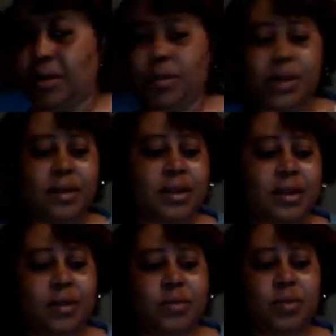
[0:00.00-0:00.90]
about that
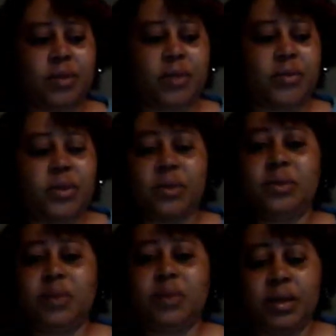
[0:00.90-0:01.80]
that was my phone
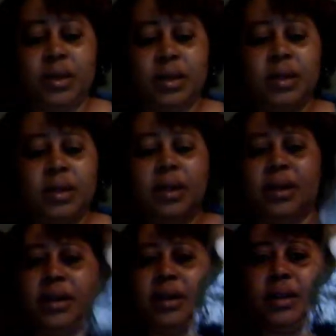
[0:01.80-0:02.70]

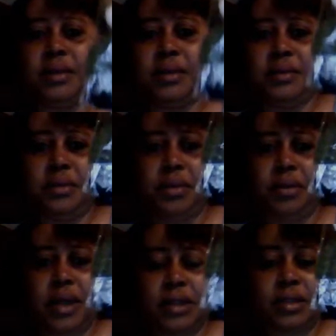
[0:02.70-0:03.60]
and you
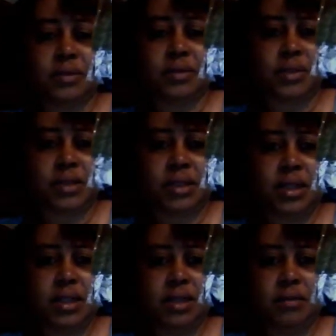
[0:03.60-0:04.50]
actually
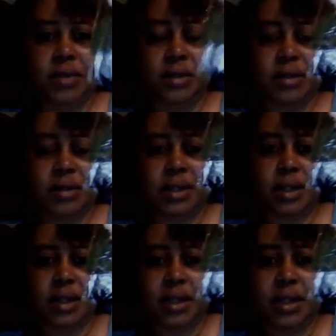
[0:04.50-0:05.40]
receive with
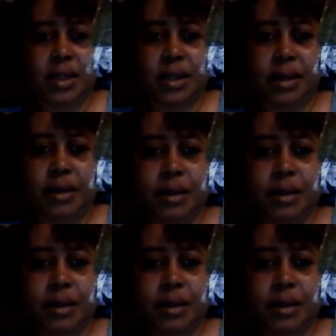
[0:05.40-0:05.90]
that a